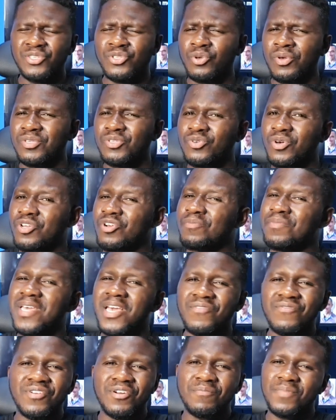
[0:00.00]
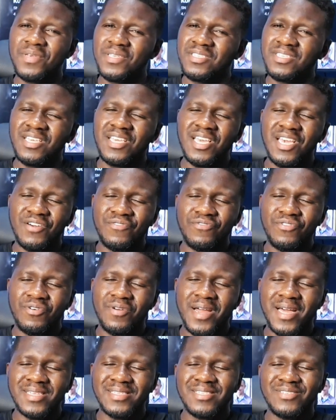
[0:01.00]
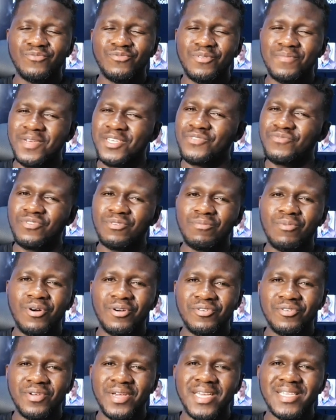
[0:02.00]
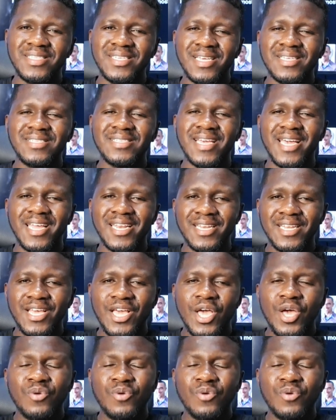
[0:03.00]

So it's going to be a very busy year for us women's football creators, and